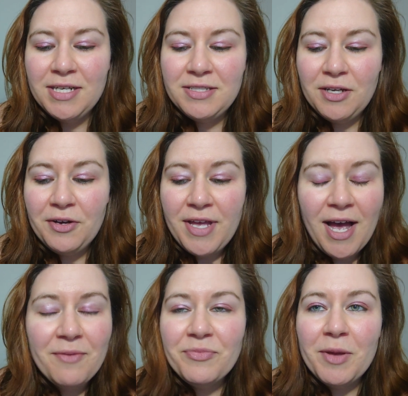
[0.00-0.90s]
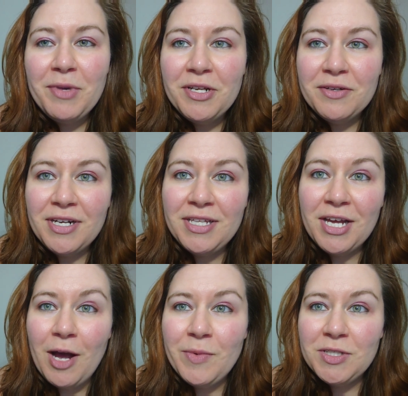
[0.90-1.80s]
So yeah, let me know down in the
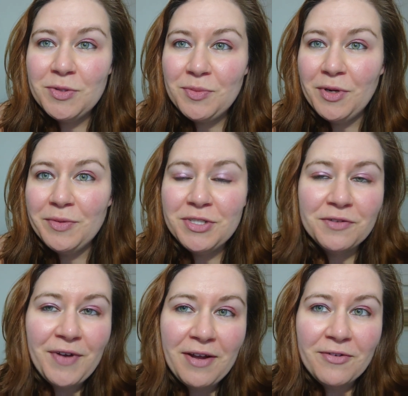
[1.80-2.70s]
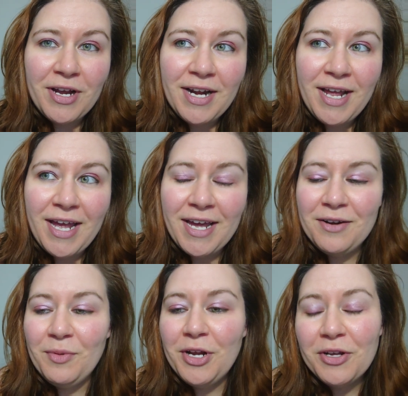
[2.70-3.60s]
comments which one was your favorite
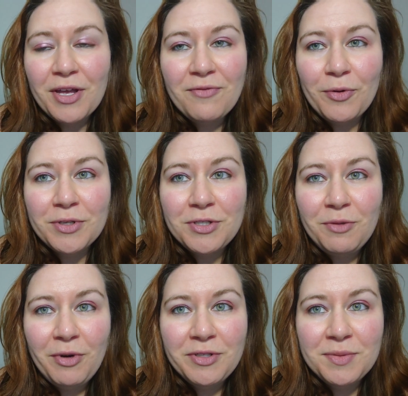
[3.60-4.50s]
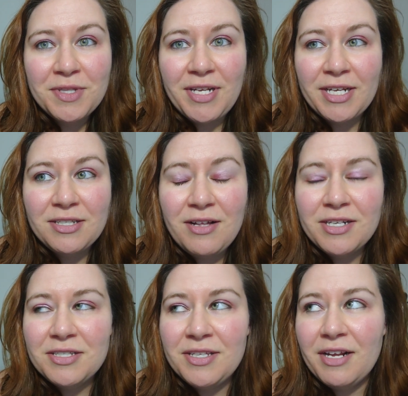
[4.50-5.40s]
and what you're looking forward to the most with the next
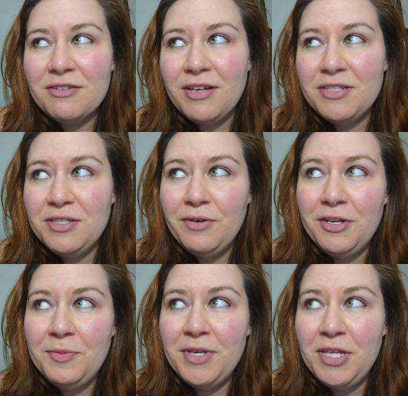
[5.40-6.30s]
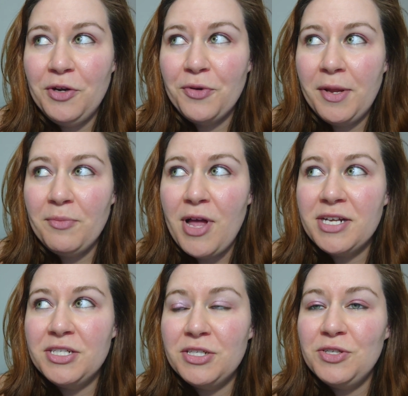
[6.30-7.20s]
clutch. The next clutch is going to be the green
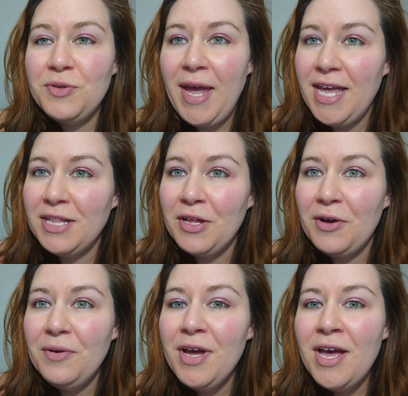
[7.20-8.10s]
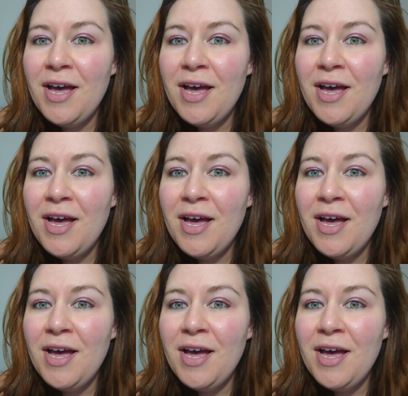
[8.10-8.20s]
blotched to halo.